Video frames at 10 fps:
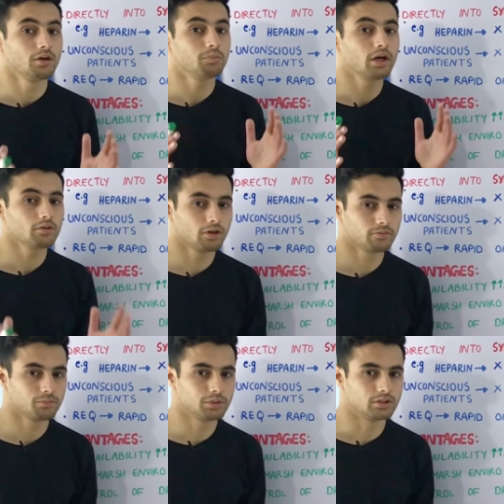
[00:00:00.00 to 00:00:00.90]

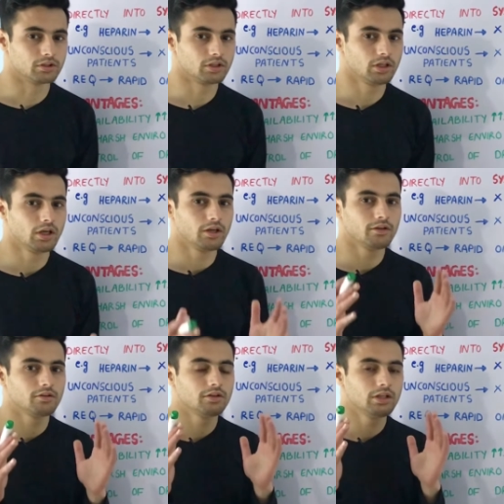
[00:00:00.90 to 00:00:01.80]
Bioavailability
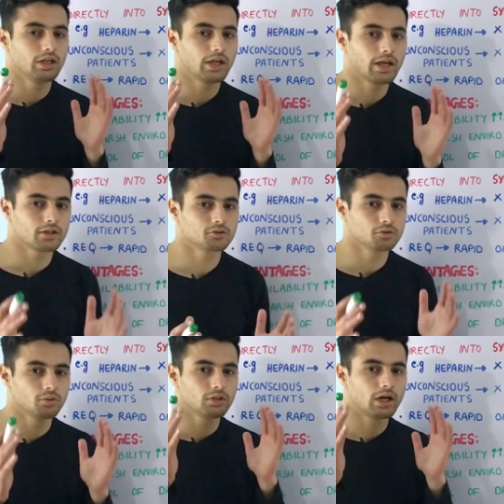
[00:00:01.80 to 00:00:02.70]
is the
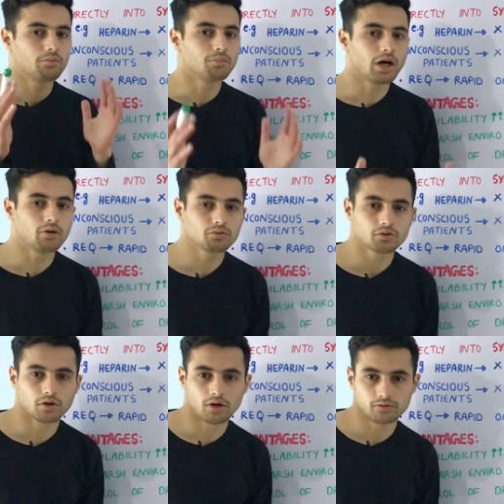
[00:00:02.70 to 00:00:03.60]
actual amount
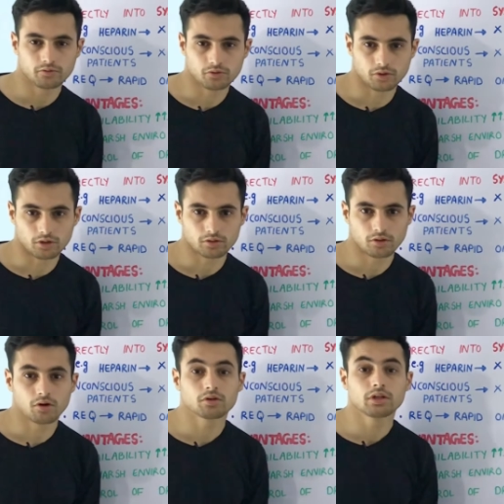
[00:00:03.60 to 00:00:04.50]
of drug
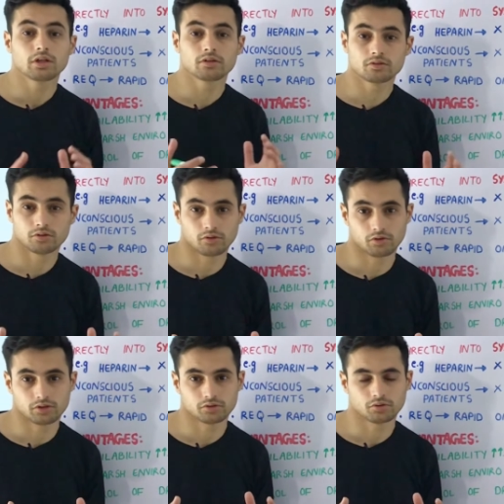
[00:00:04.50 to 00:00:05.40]
or the
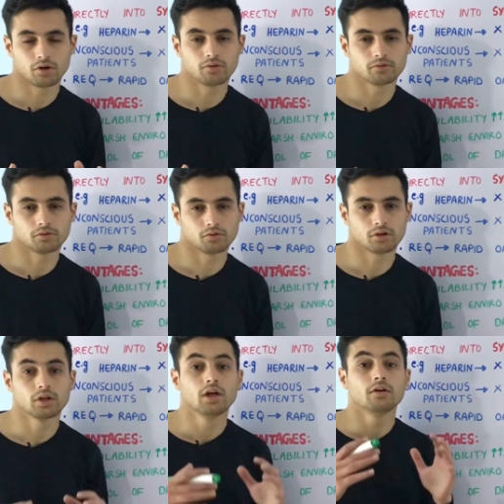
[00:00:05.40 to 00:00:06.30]
concentration of the
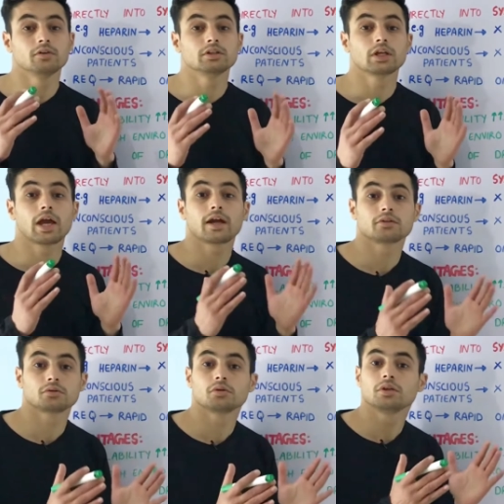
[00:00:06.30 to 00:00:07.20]
drug which
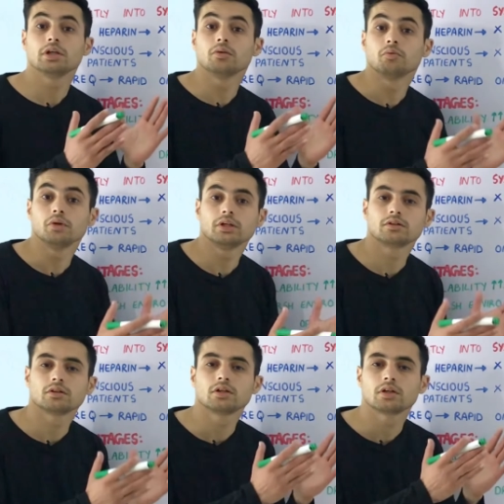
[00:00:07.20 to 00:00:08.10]
actually reach
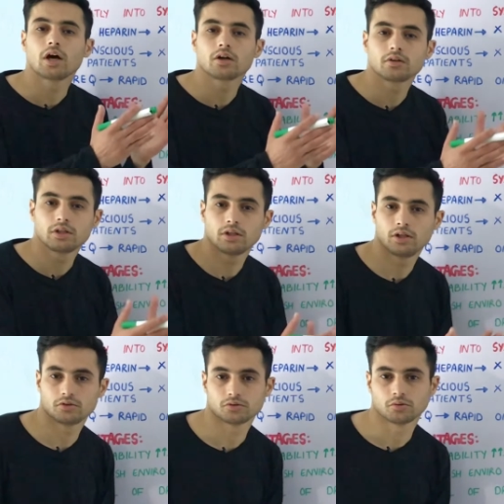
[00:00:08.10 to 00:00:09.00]
the target
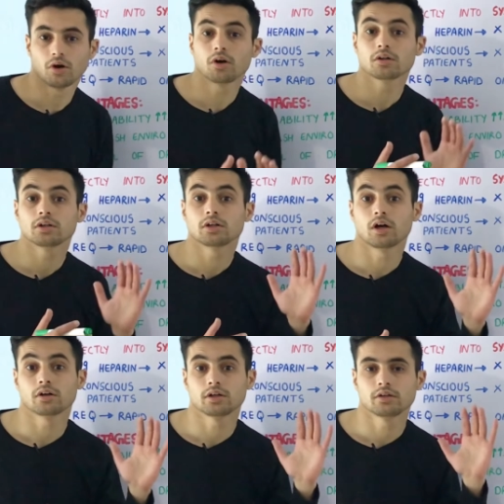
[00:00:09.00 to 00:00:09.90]
tissue or the
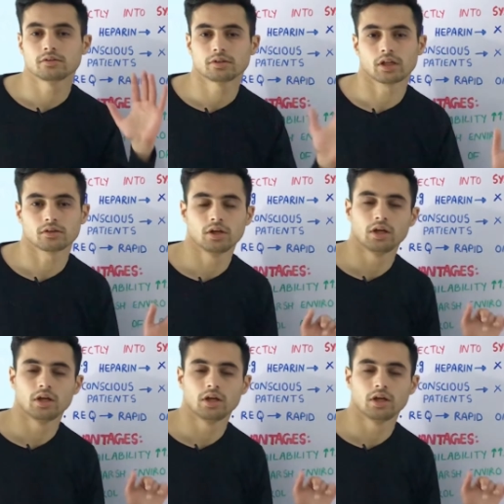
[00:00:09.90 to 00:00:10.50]
target cell.